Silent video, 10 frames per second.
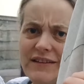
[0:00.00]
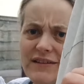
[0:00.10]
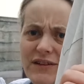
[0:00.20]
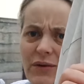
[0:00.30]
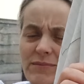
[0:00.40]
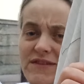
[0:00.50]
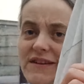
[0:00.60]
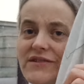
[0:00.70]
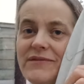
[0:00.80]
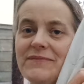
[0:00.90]
So I'm
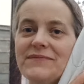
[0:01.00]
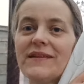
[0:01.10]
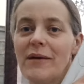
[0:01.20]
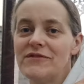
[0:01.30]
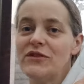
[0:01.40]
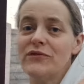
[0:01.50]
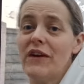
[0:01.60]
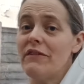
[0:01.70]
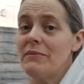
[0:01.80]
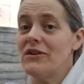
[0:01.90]
still
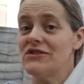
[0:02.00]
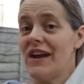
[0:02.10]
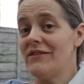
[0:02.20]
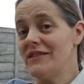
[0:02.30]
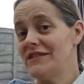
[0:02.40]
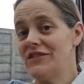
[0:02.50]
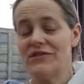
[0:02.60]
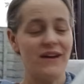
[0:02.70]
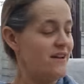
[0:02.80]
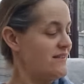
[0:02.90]
very much down in
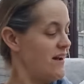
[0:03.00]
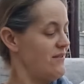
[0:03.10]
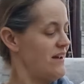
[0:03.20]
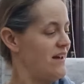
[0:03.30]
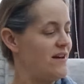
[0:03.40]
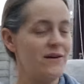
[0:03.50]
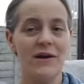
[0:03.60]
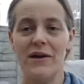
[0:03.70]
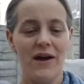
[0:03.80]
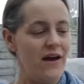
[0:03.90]
Cinderella down here.
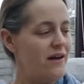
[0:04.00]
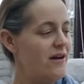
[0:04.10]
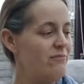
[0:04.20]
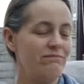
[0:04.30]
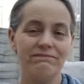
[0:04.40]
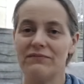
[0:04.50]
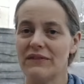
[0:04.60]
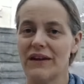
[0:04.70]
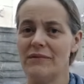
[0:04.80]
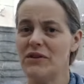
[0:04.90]

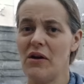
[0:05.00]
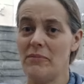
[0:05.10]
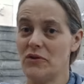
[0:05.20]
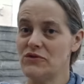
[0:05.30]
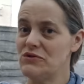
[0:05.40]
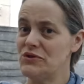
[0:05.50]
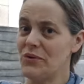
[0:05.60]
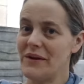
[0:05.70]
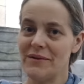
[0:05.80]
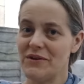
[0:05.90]
I'm not too sure
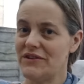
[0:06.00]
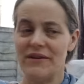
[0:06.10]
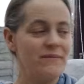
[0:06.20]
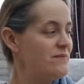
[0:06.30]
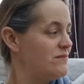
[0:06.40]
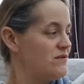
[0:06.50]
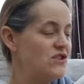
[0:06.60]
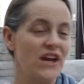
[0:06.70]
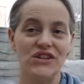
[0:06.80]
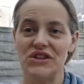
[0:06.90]
when I'm going to
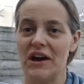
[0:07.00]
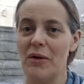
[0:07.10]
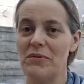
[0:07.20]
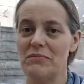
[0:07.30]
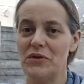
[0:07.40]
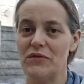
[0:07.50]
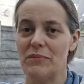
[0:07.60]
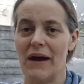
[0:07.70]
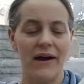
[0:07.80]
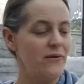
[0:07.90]
change it up and move
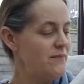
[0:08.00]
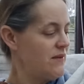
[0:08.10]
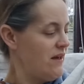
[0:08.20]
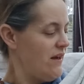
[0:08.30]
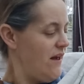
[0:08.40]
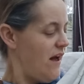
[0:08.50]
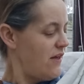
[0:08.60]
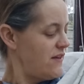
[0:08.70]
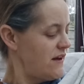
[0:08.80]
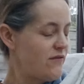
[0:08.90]
about. I
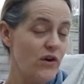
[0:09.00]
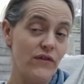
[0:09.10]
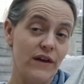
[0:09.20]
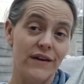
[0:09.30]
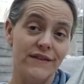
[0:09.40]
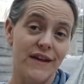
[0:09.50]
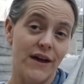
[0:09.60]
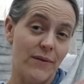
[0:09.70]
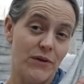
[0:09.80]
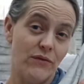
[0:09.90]
think I've got the idea that
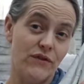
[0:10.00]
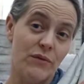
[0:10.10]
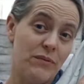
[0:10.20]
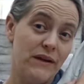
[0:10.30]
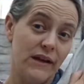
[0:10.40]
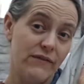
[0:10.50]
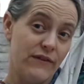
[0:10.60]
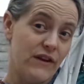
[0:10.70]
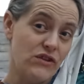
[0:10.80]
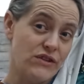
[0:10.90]
I'm going to completely finish